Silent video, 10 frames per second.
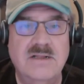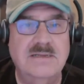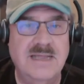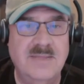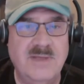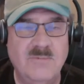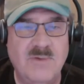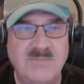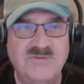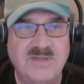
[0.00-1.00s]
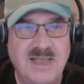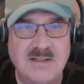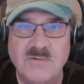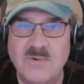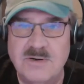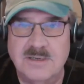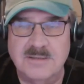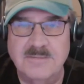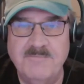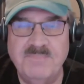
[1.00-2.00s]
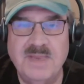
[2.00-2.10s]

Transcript: climate website in the world.